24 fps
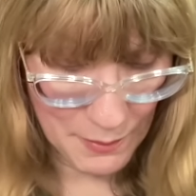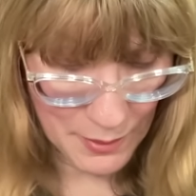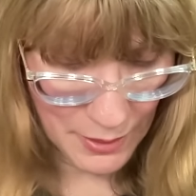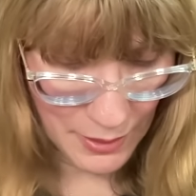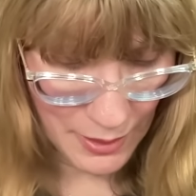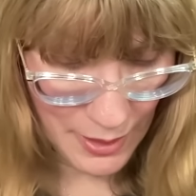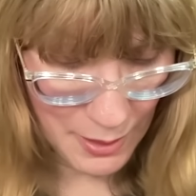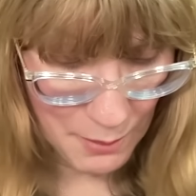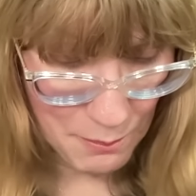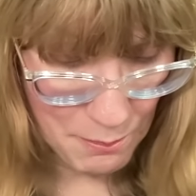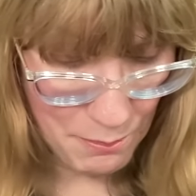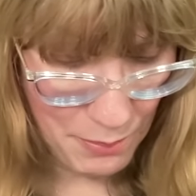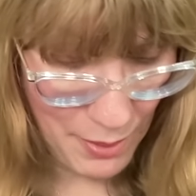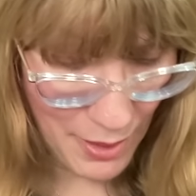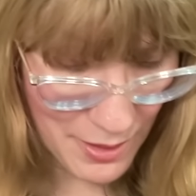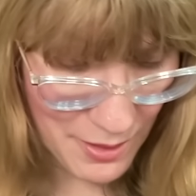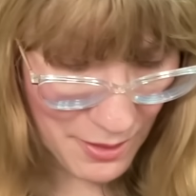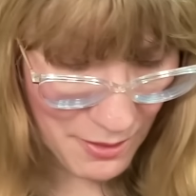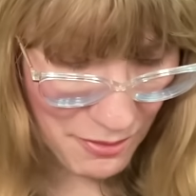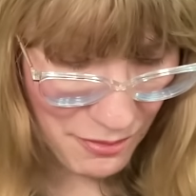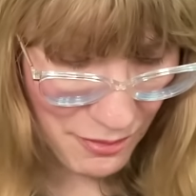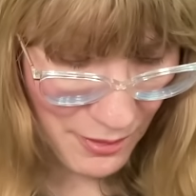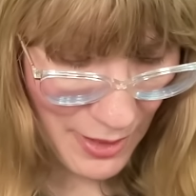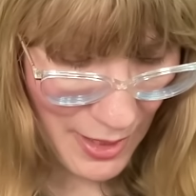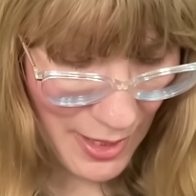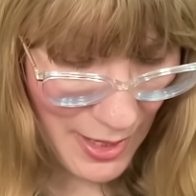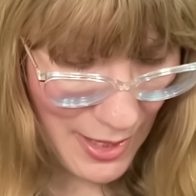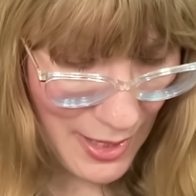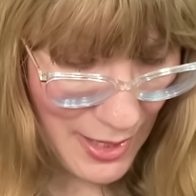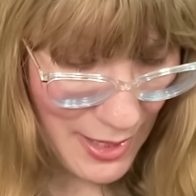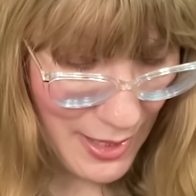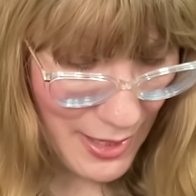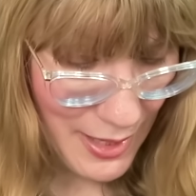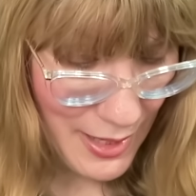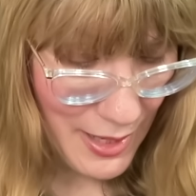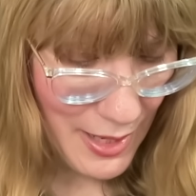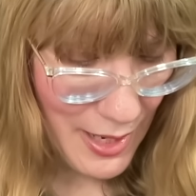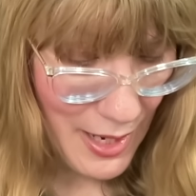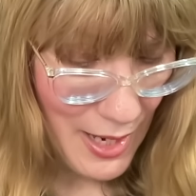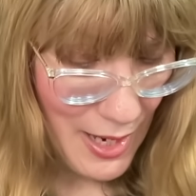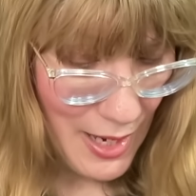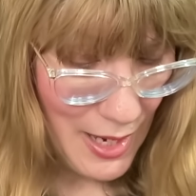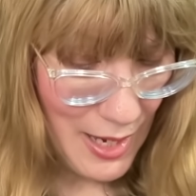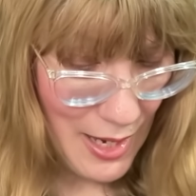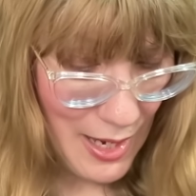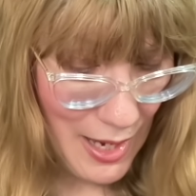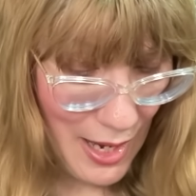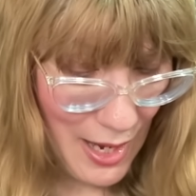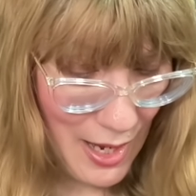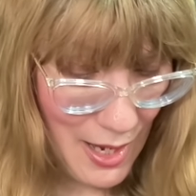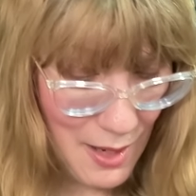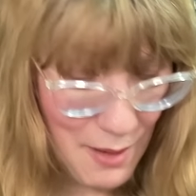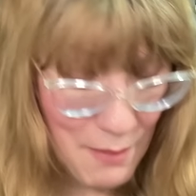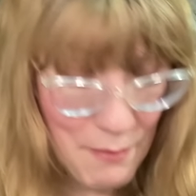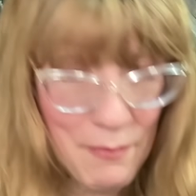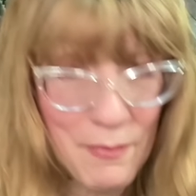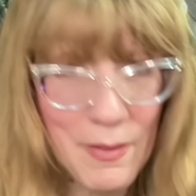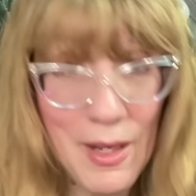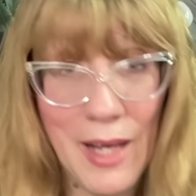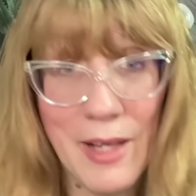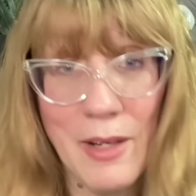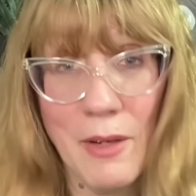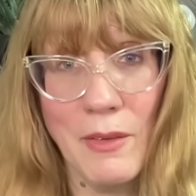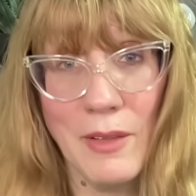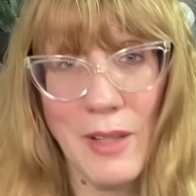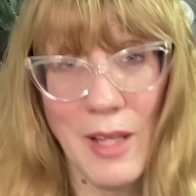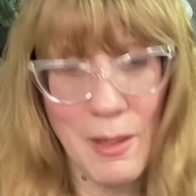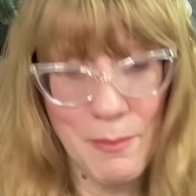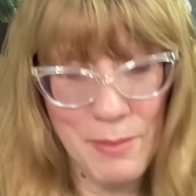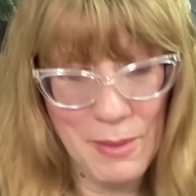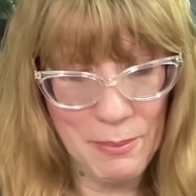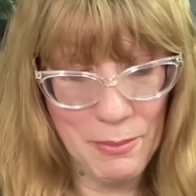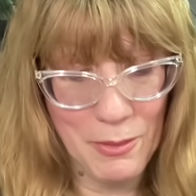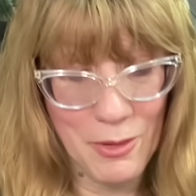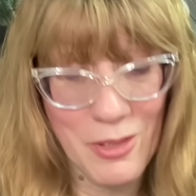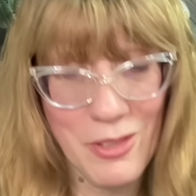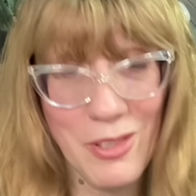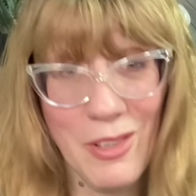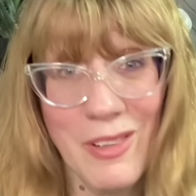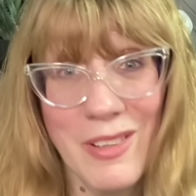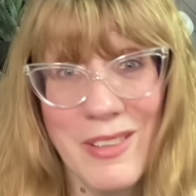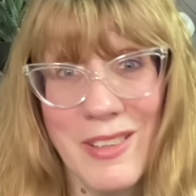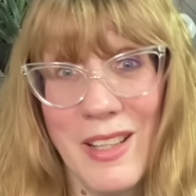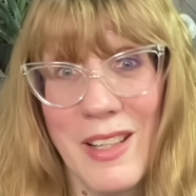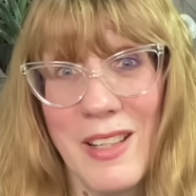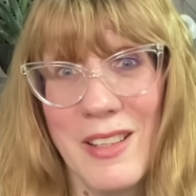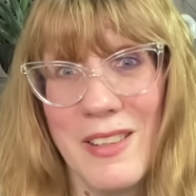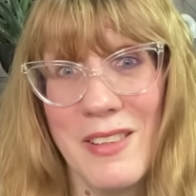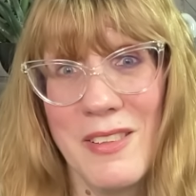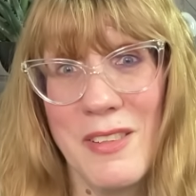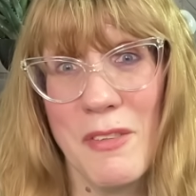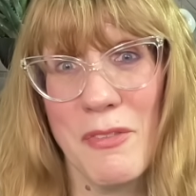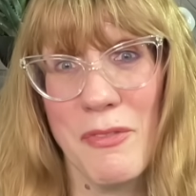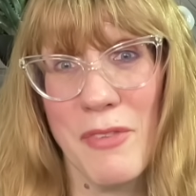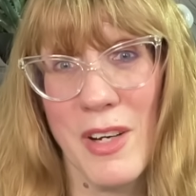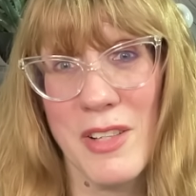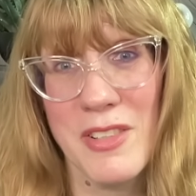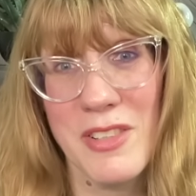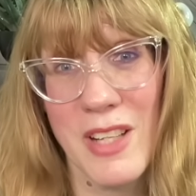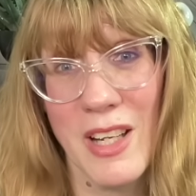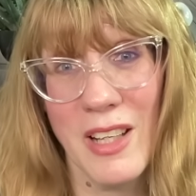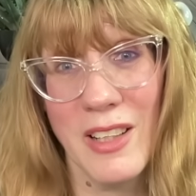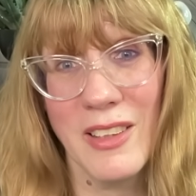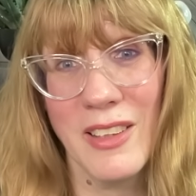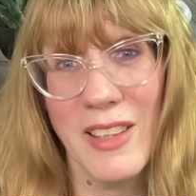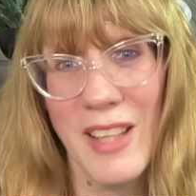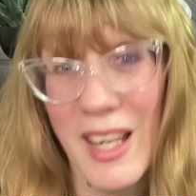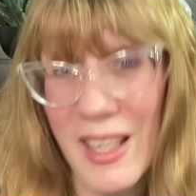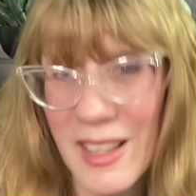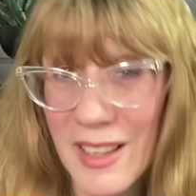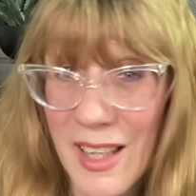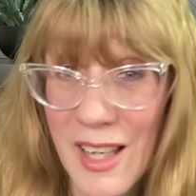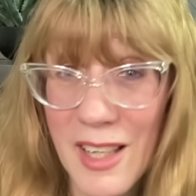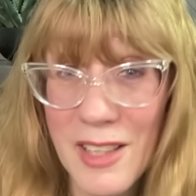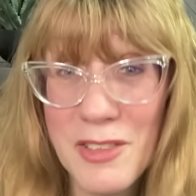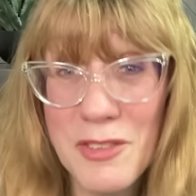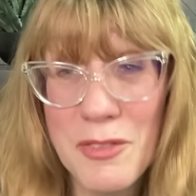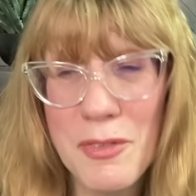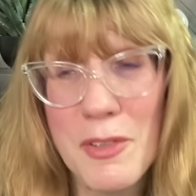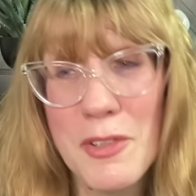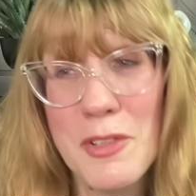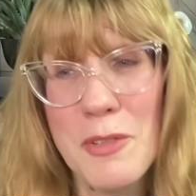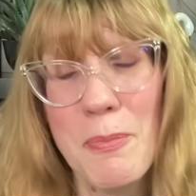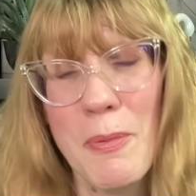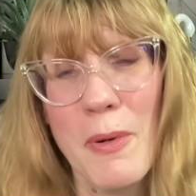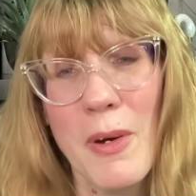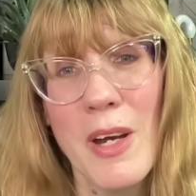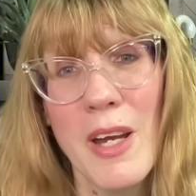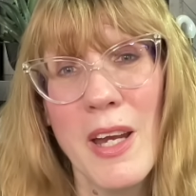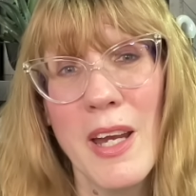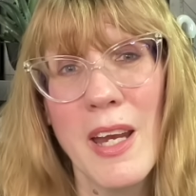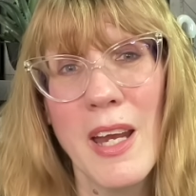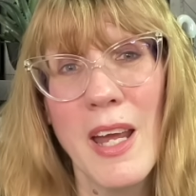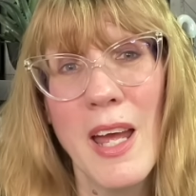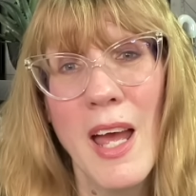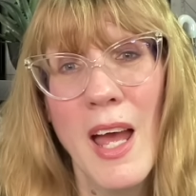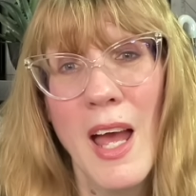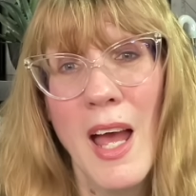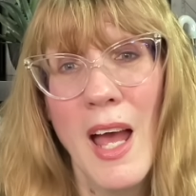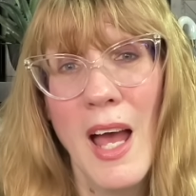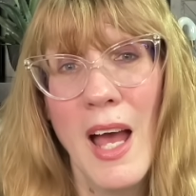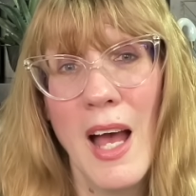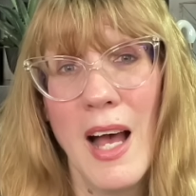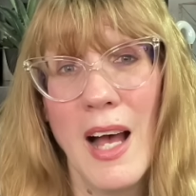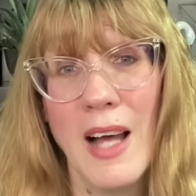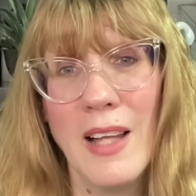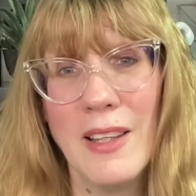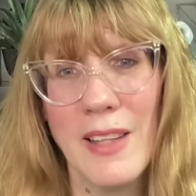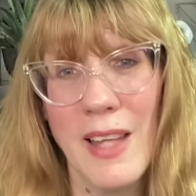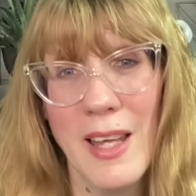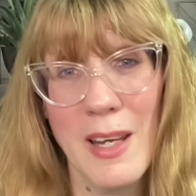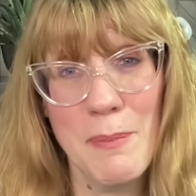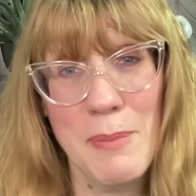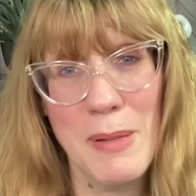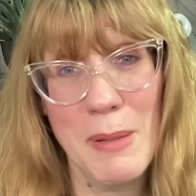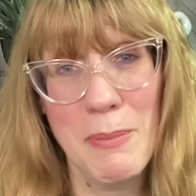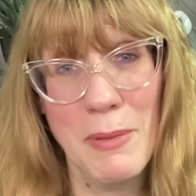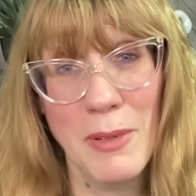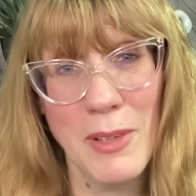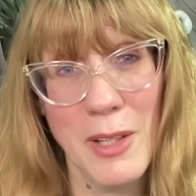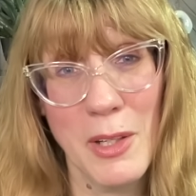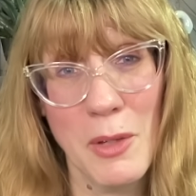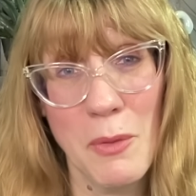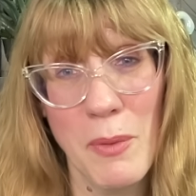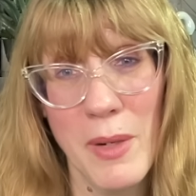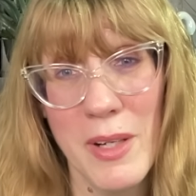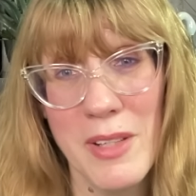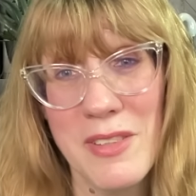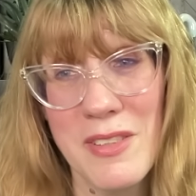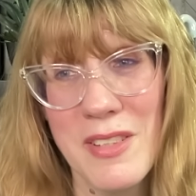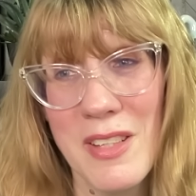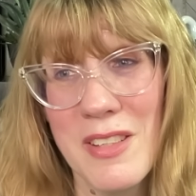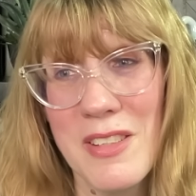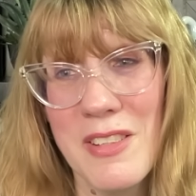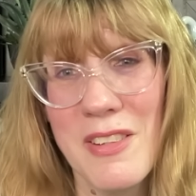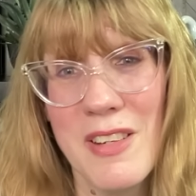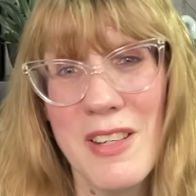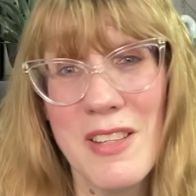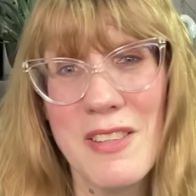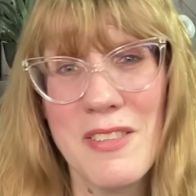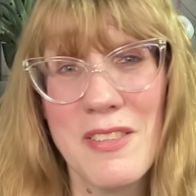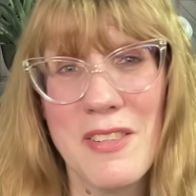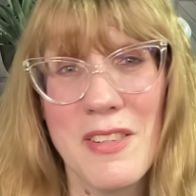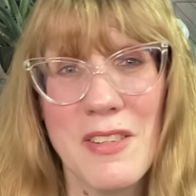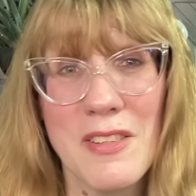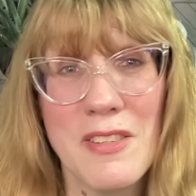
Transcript: Like Butterfly. I know a lot of people are so excited to see Fresh Cut Lilacs for spring. A lot of people like White Citrus.